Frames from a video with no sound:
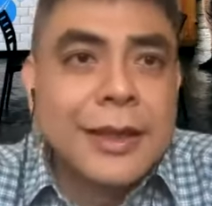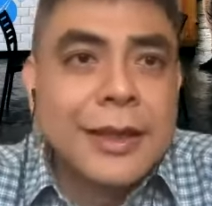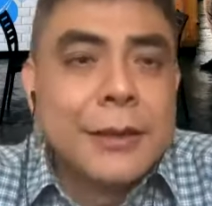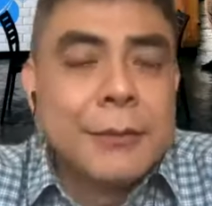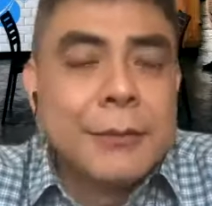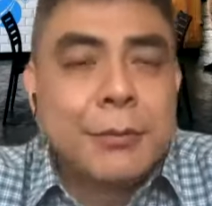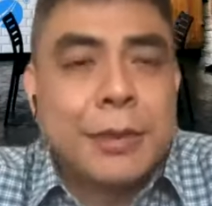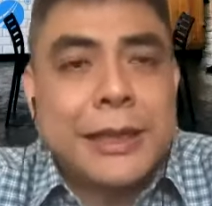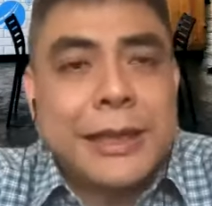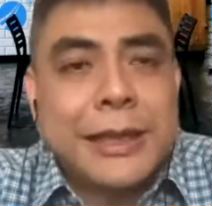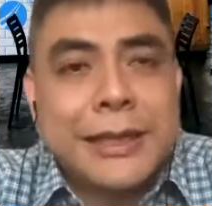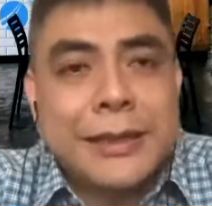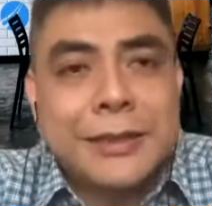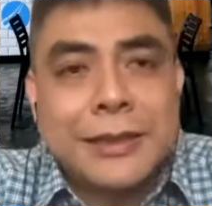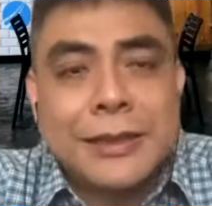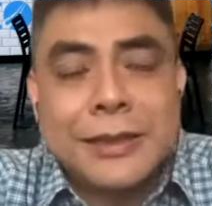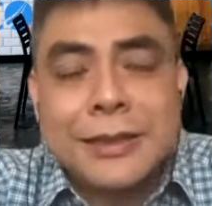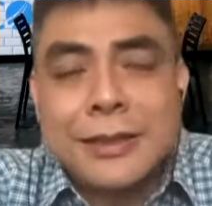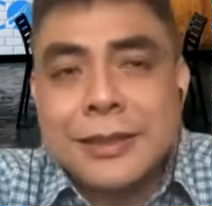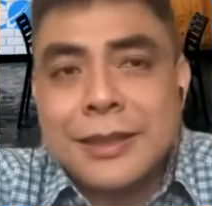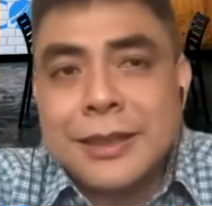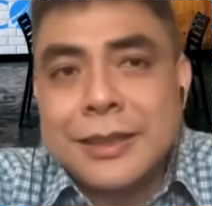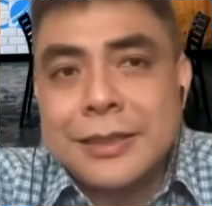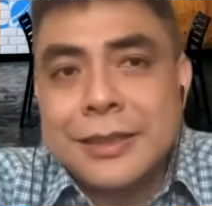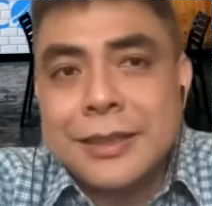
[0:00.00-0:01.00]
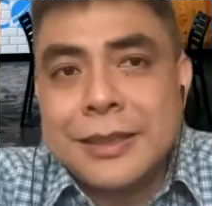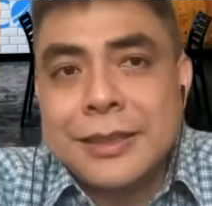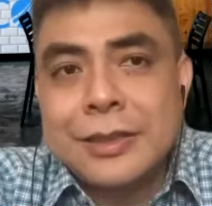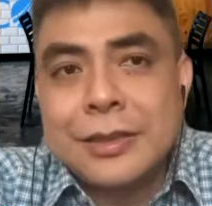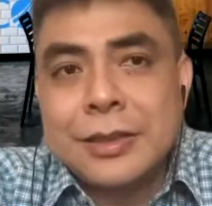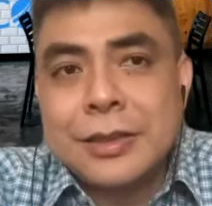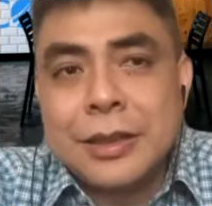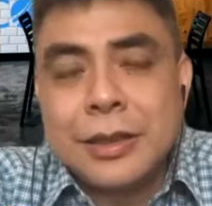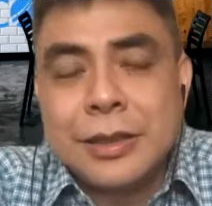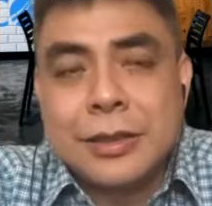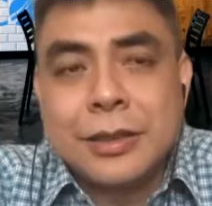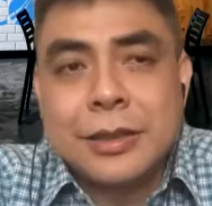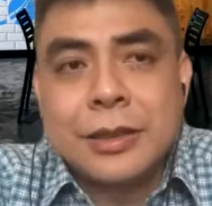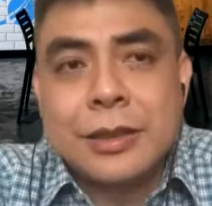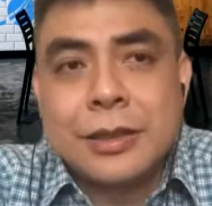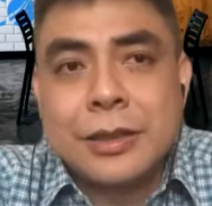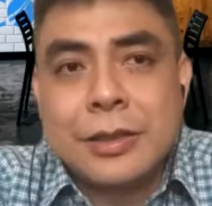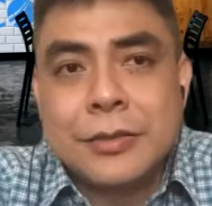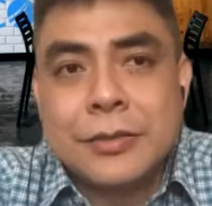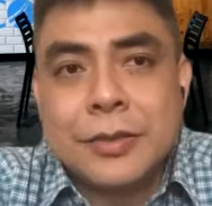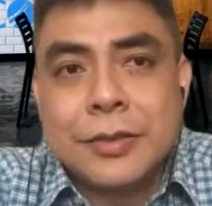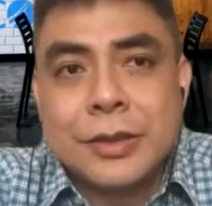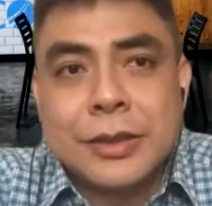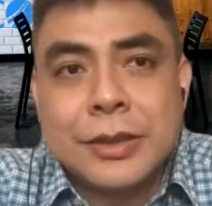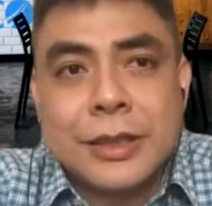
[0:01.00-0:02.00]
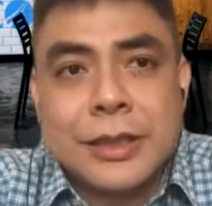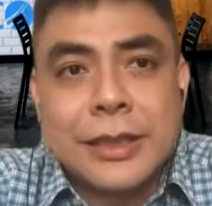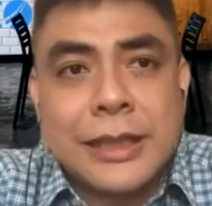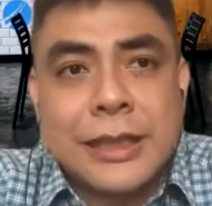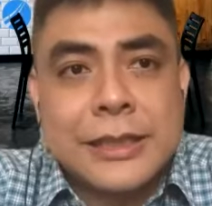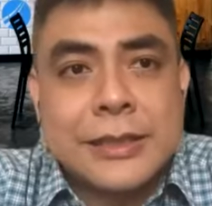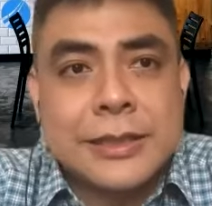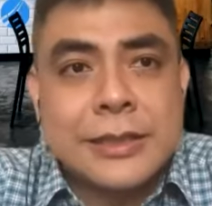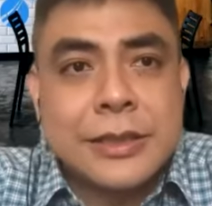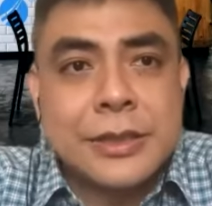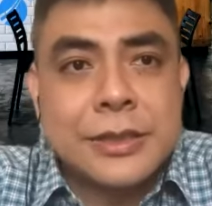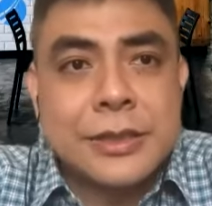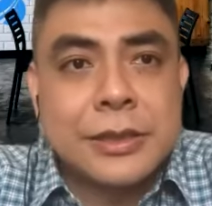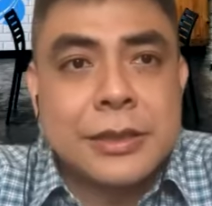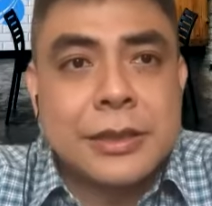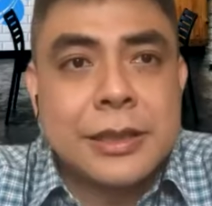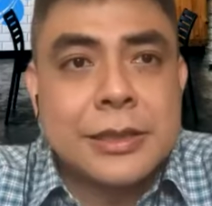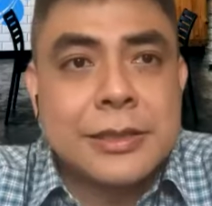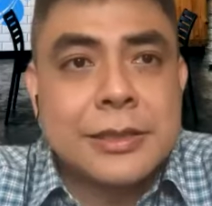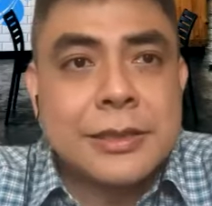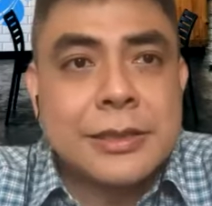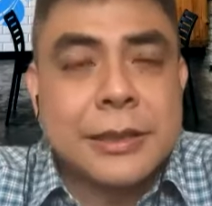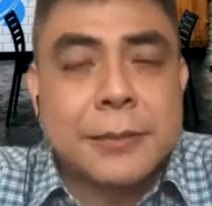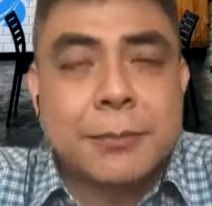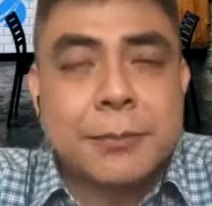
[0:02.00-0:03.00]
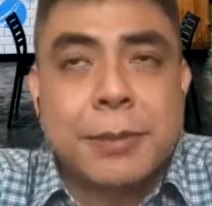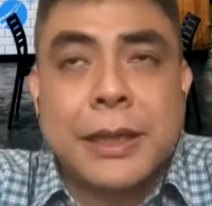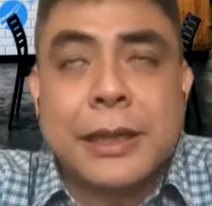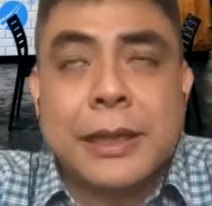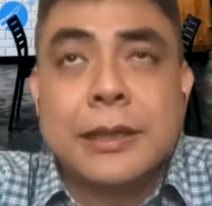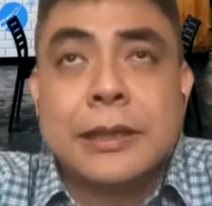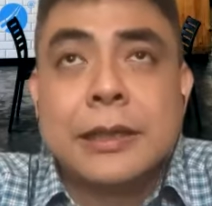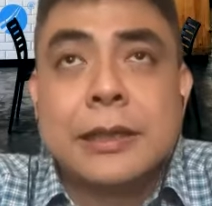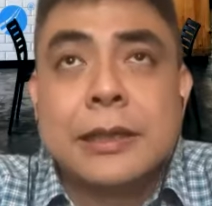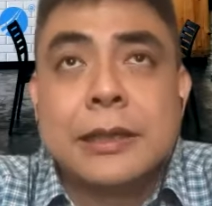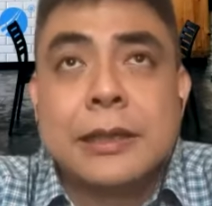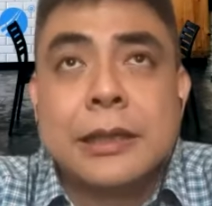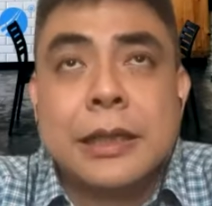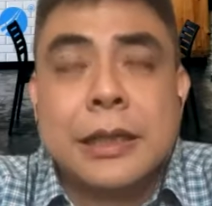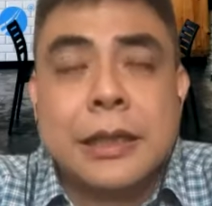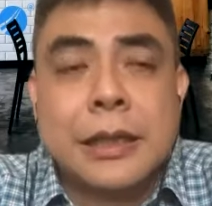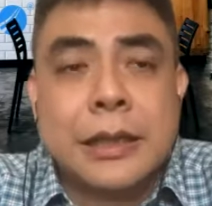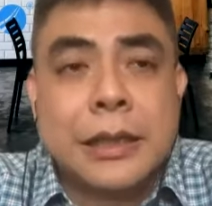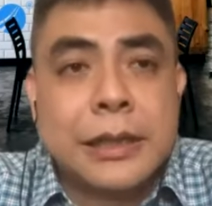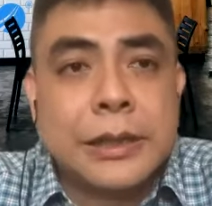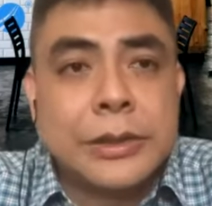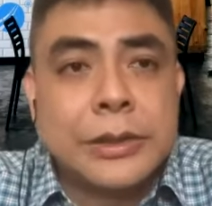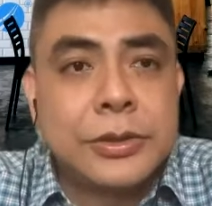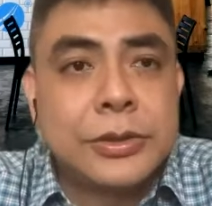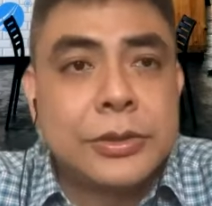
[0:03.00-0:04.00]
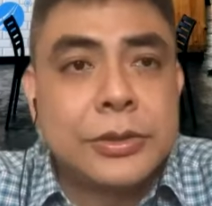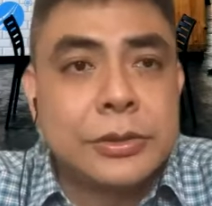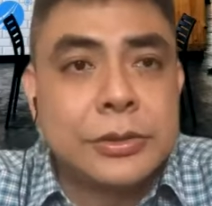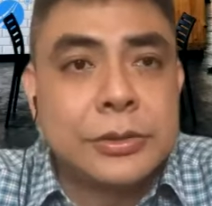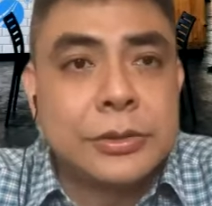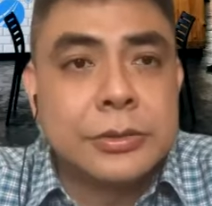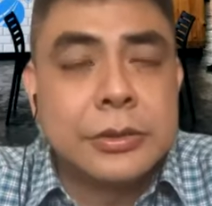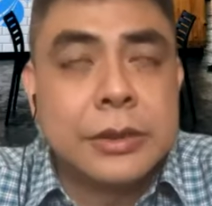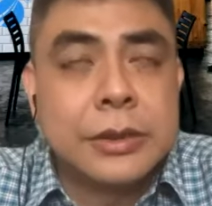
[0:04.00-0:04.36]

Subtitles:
But I think a lot of organizations does take partner too